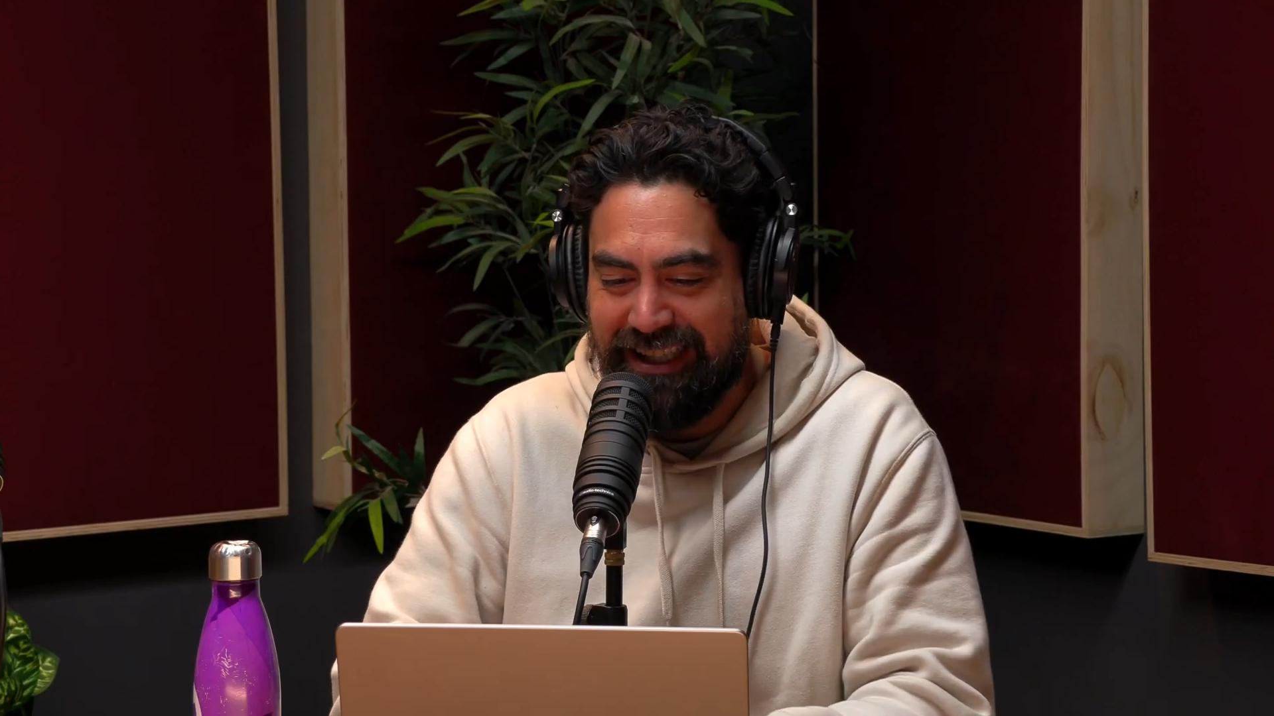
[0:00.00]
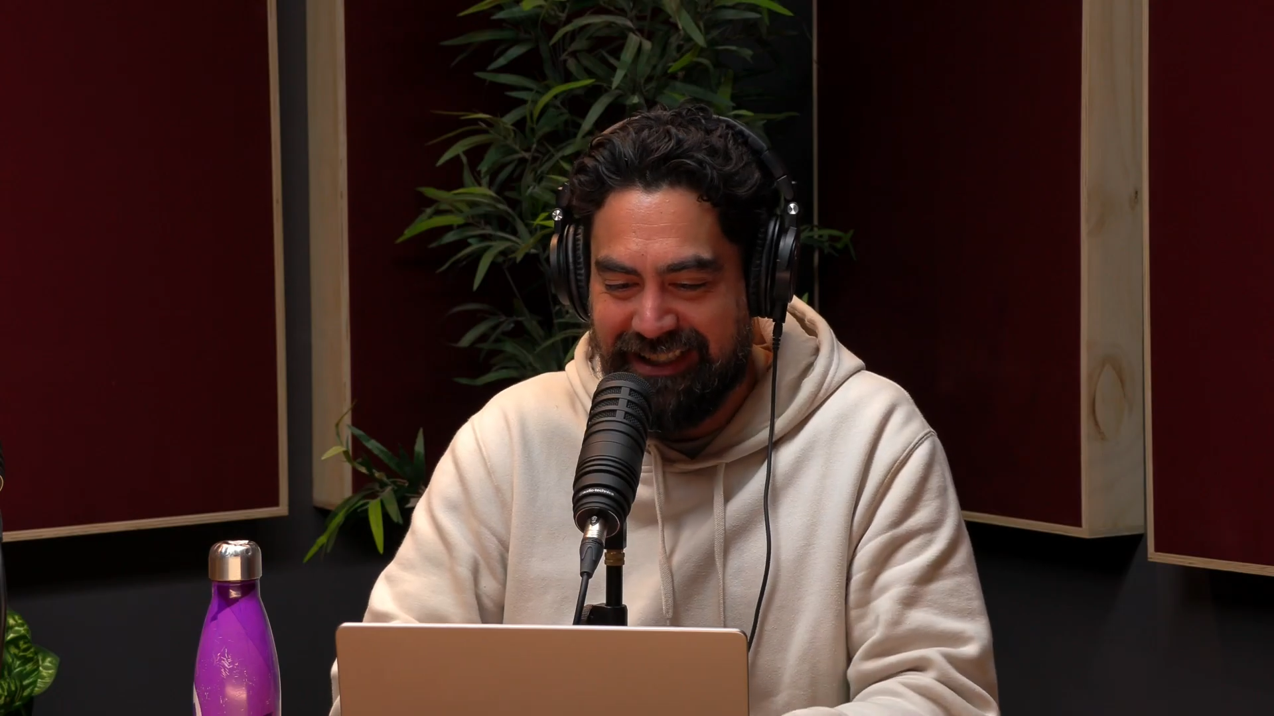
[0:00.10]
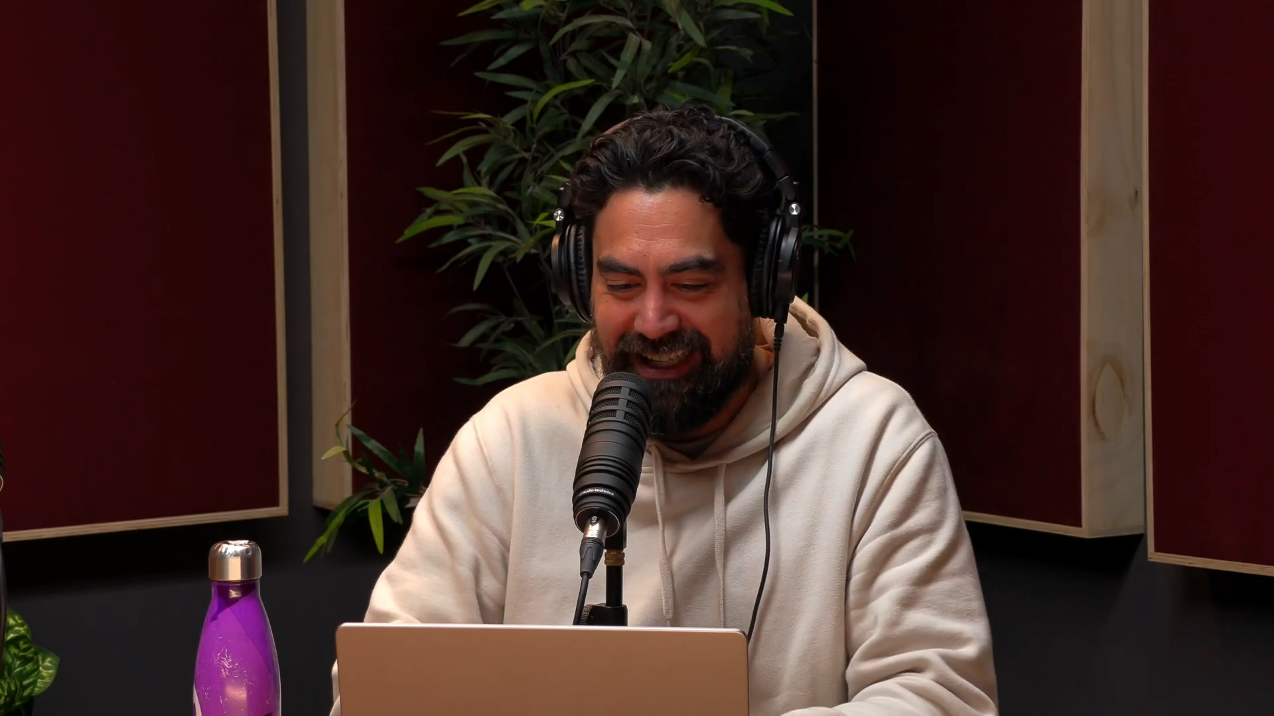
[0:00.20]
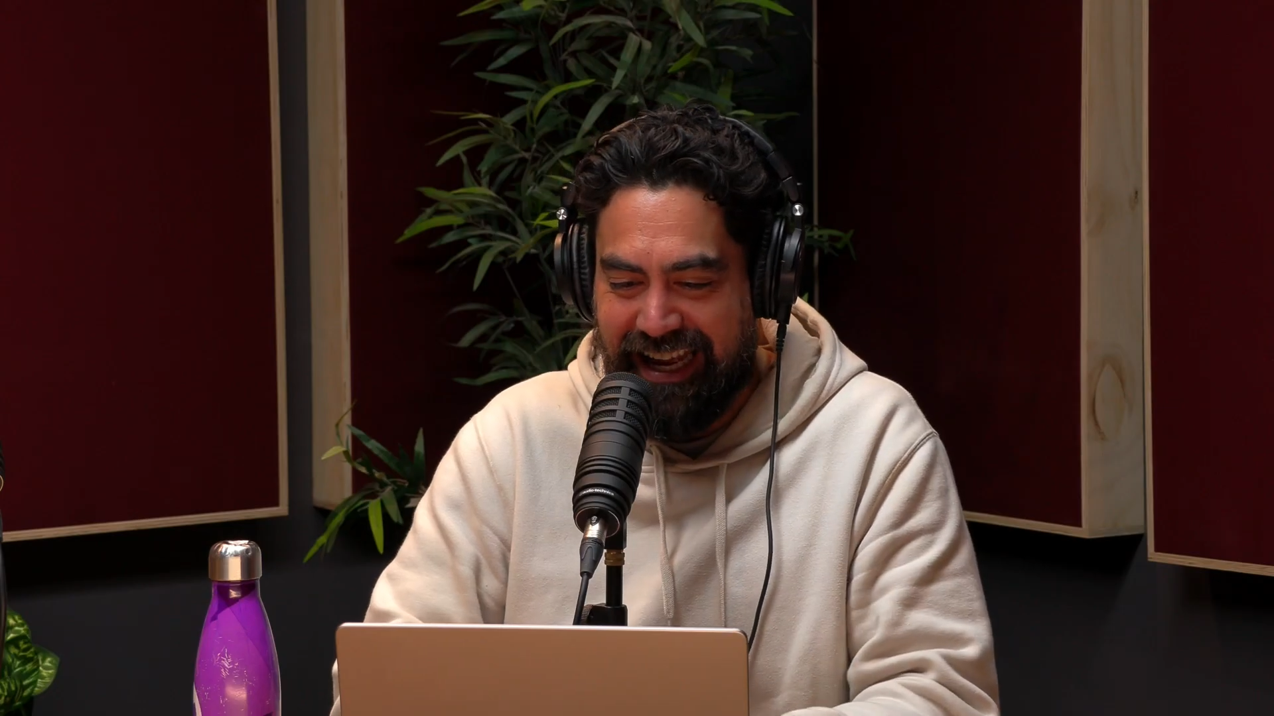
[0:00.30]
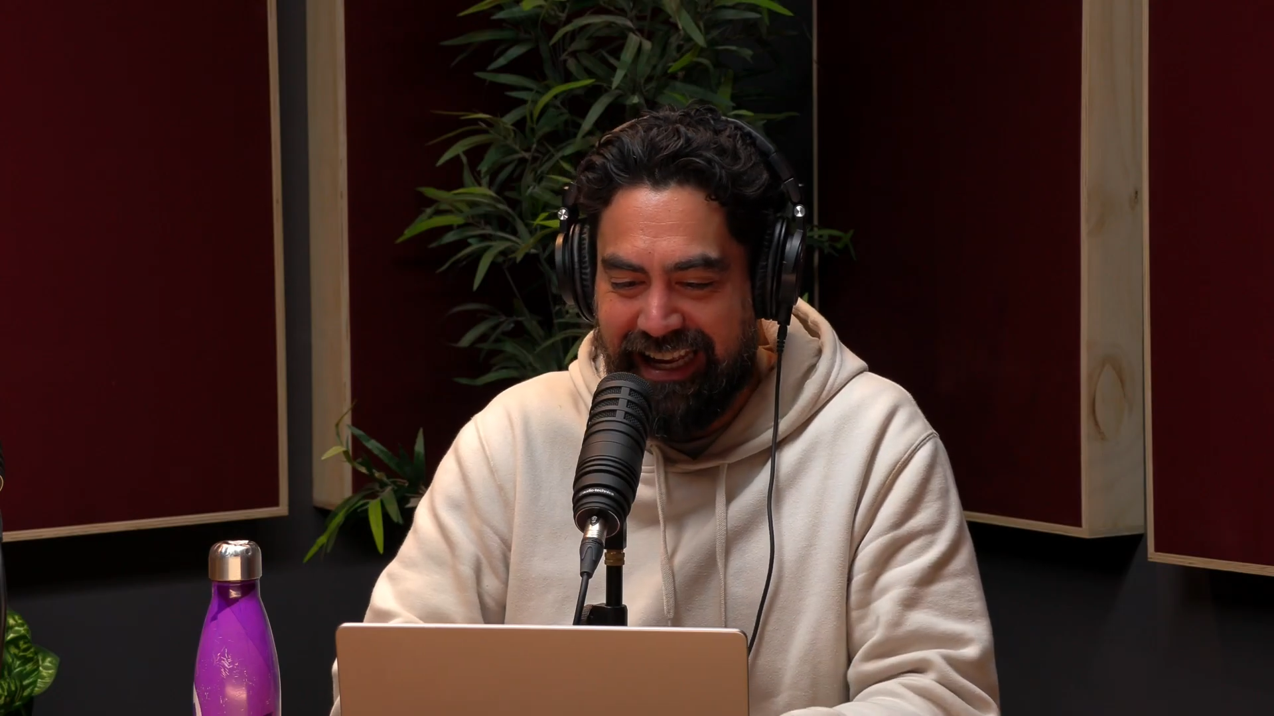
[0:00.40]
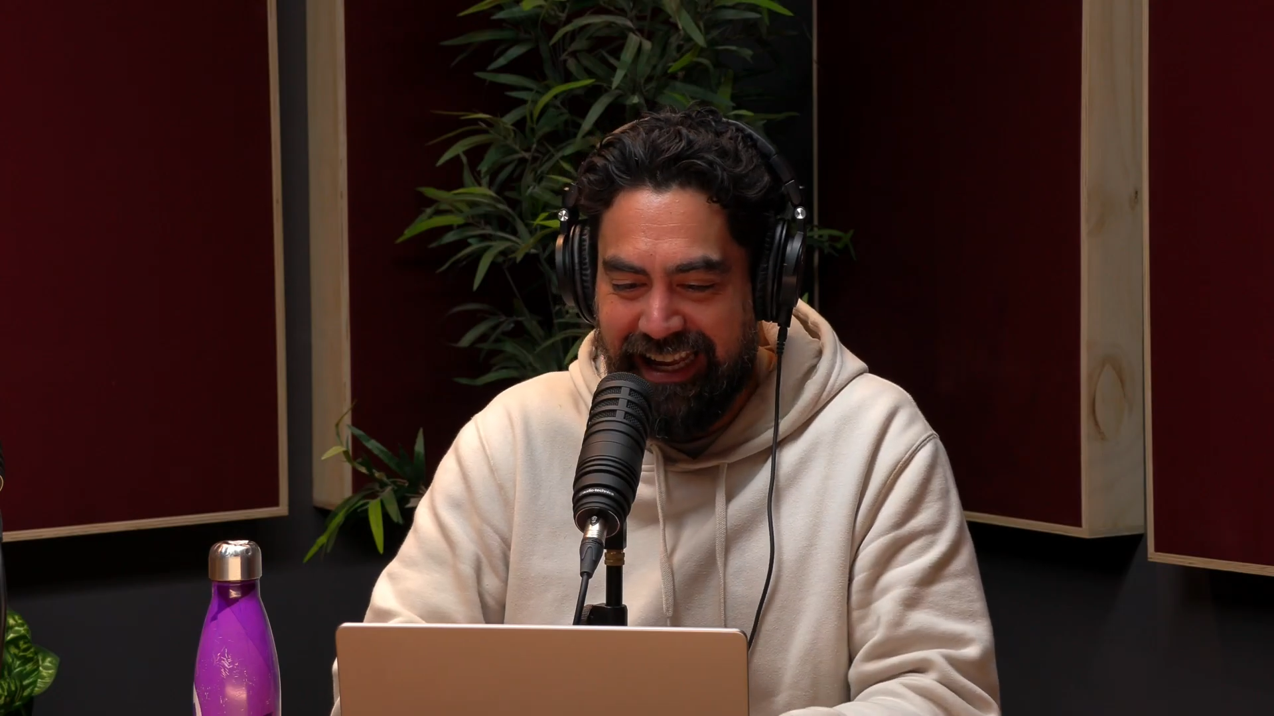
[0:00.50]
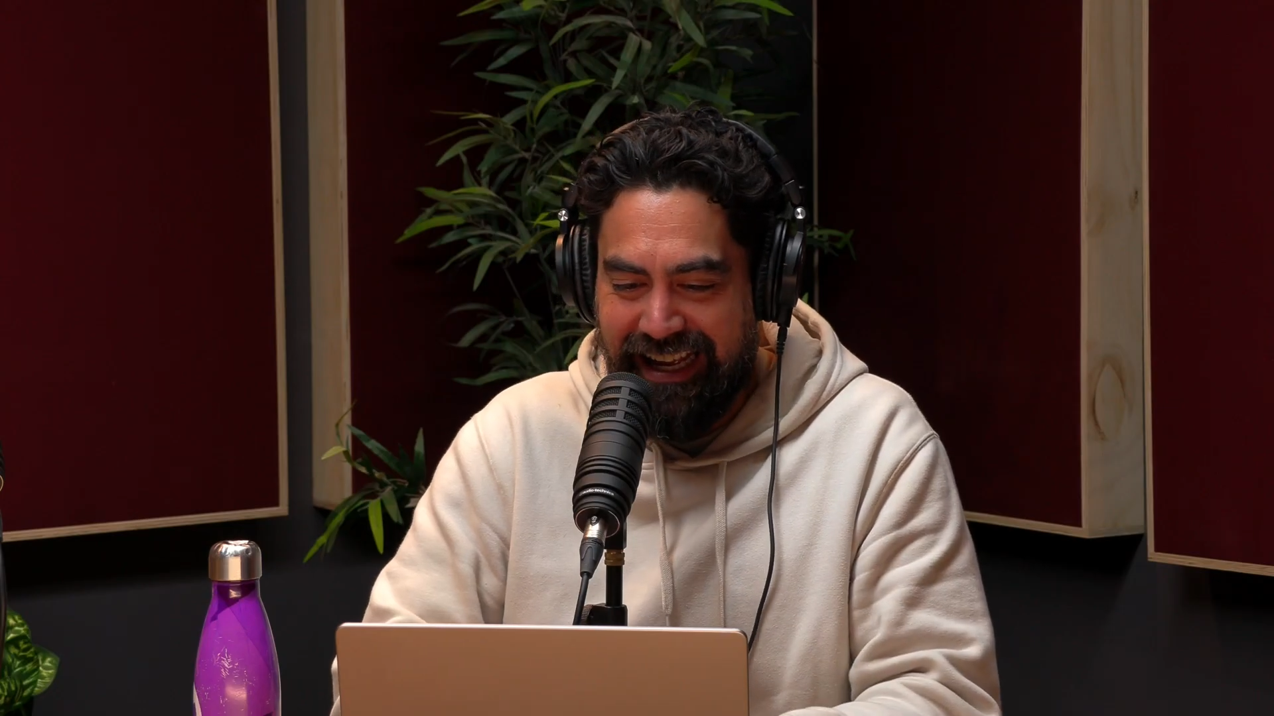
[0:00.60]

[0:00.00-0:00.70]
today.